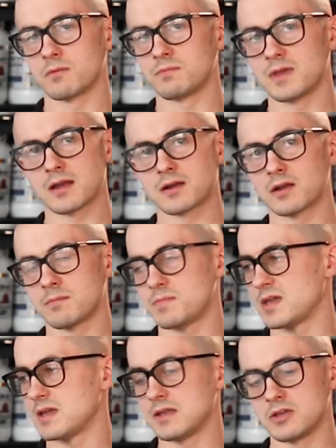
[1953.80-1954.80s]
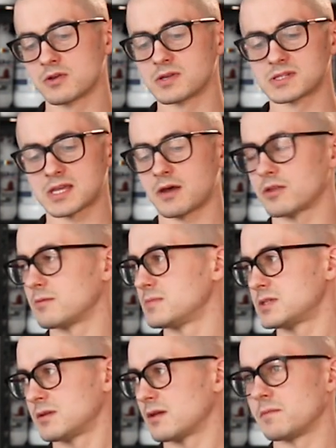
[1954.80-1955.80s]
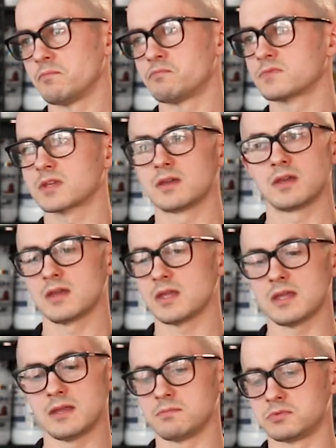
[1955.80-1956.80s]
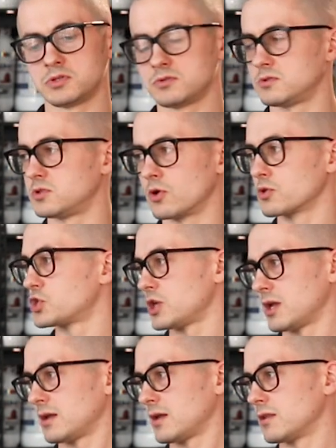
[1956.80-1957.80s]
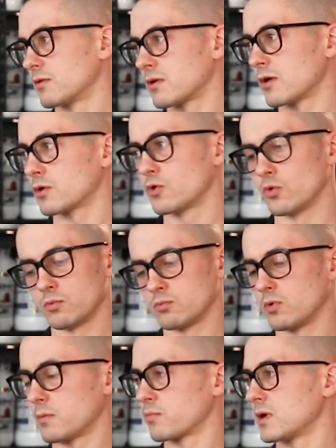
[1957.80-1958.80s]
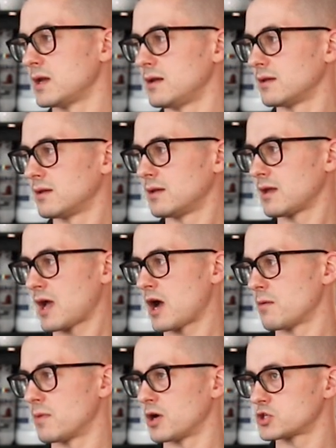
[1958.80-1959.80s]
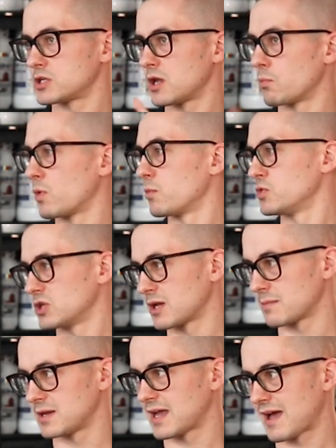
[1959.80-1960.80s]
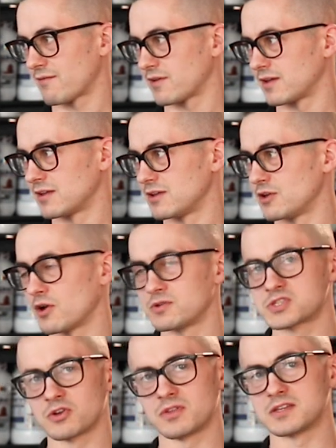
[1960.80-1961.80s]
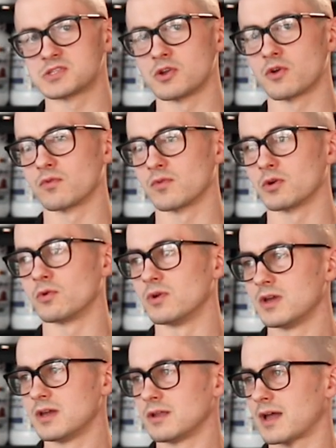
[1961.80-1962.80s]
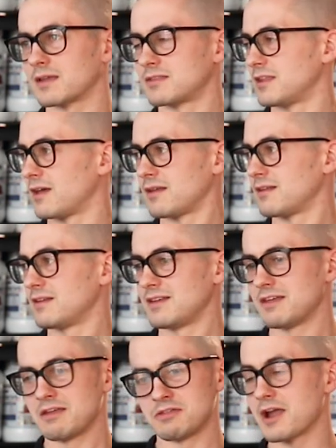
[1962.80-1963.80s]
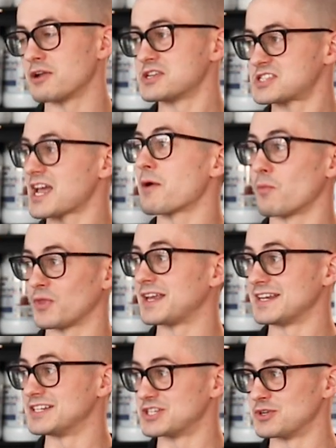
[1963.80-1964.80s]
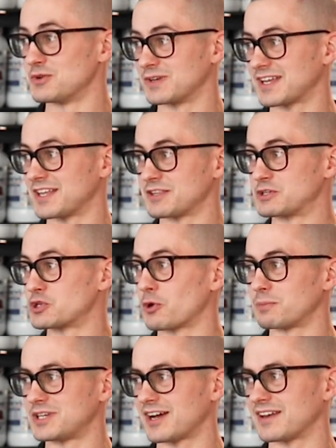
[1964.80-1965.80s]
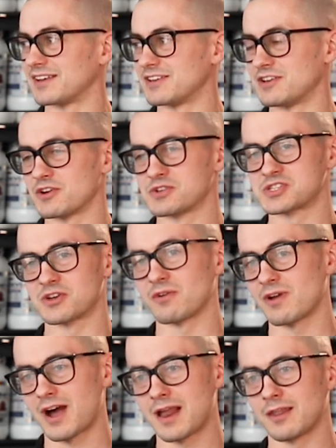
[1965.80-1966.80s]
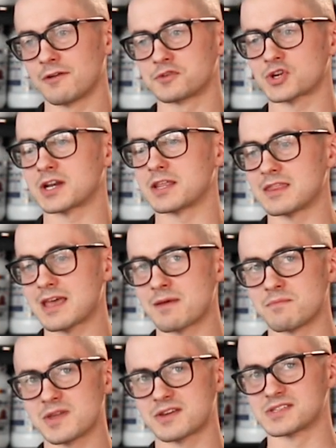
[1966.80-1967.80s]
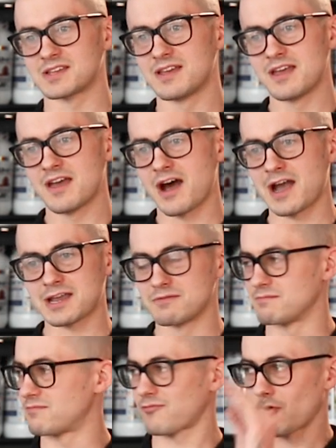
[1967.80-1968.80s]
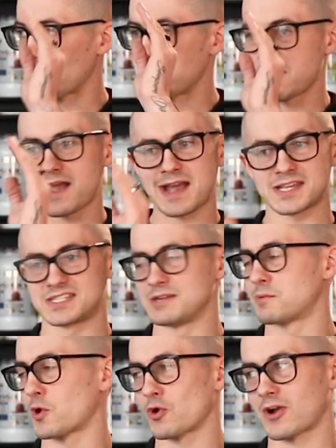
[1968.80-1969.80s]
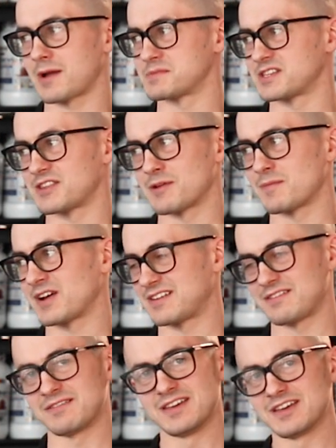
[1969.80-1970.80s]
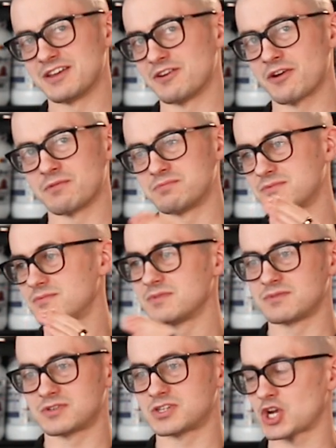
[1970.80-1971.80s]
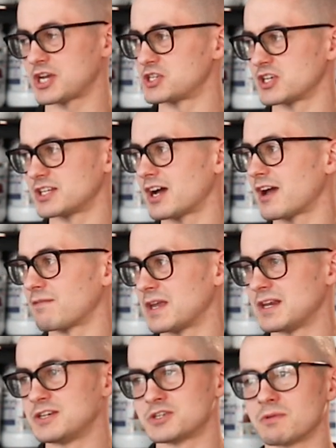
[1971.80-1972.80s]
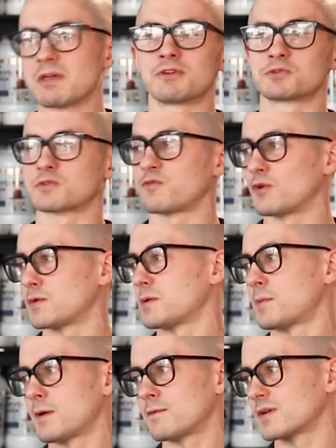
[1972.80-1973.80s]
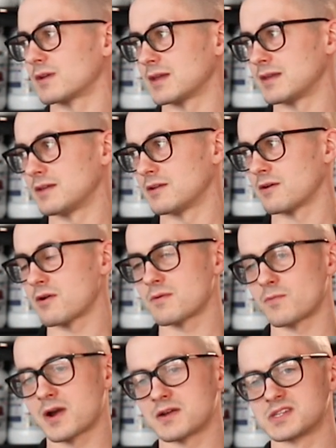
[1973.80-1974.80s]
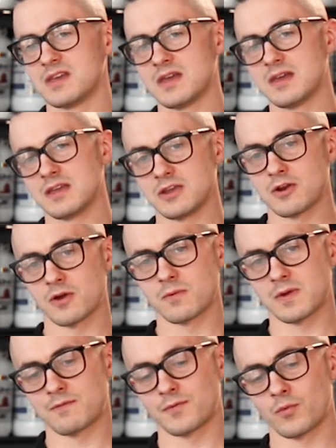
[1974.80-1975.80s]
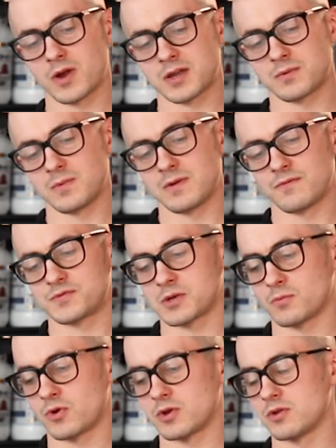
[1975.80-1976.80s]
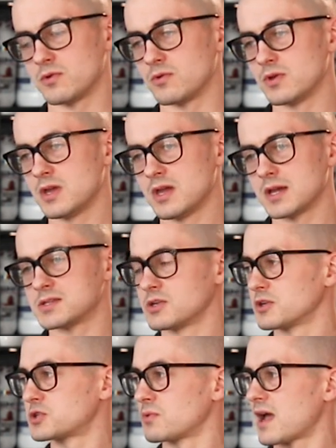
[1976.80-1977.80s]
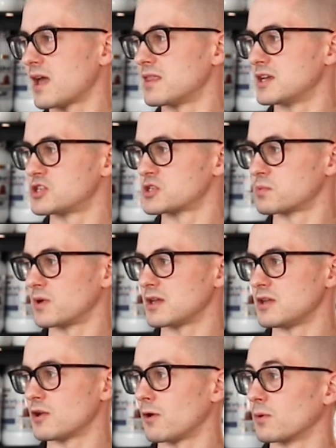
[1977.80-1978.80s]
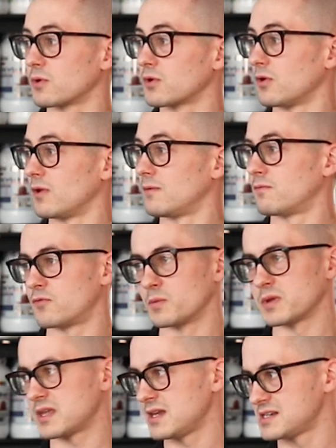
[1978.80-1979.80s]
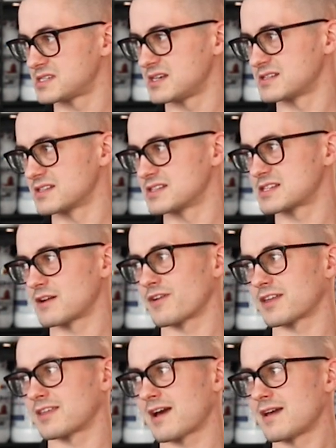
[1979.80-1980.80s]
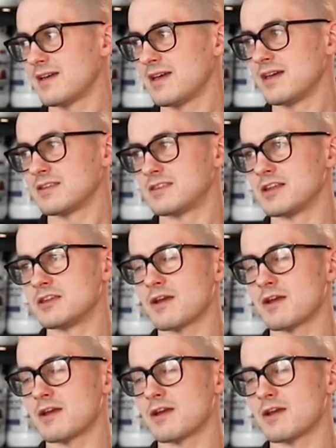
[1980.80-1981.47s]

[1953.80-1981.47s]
They're going to be. You can tell them to eat dog shit, and they'll go, cool. What breed? How much? And when would you like me to have it? So there's no real like that. They understand what they need to do to get the job done, So I love training them, because I can throw nasty programs at them. I can, change their diet if they need to, and they'll just follow it perfectly, Whereas, if we're working with someone who is not doing that, and they just want to, look good for bikini season and stuff like that, then